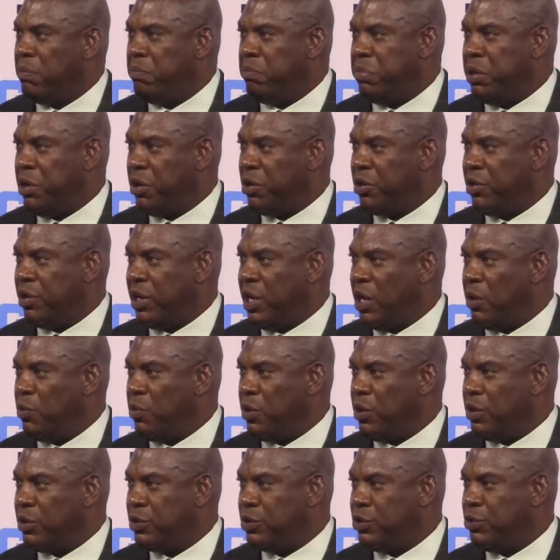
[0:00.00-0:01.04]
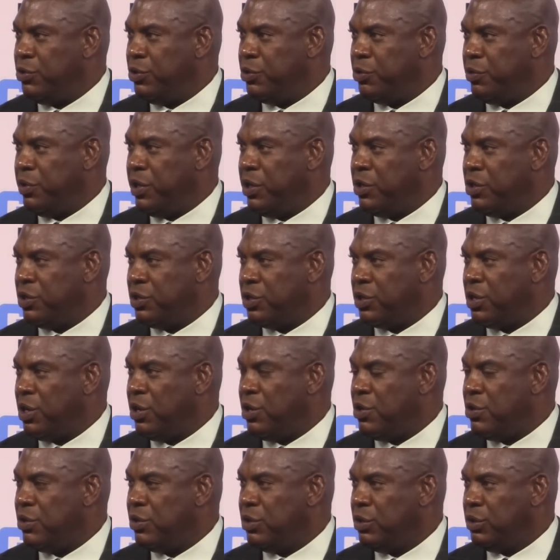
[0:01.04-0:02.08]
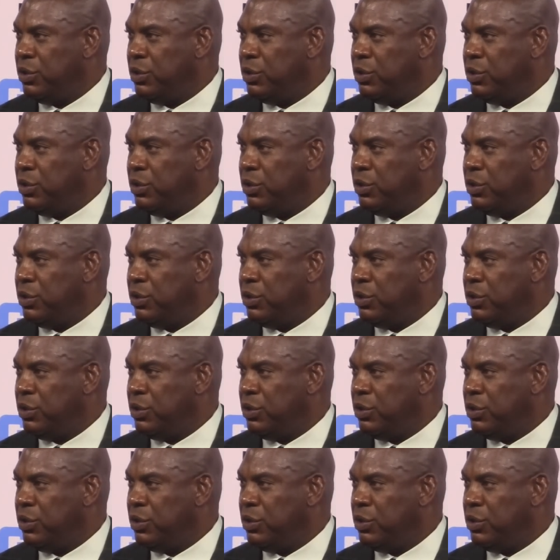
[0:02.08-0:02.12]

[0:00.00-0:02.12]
bigger than they were two, three years ago."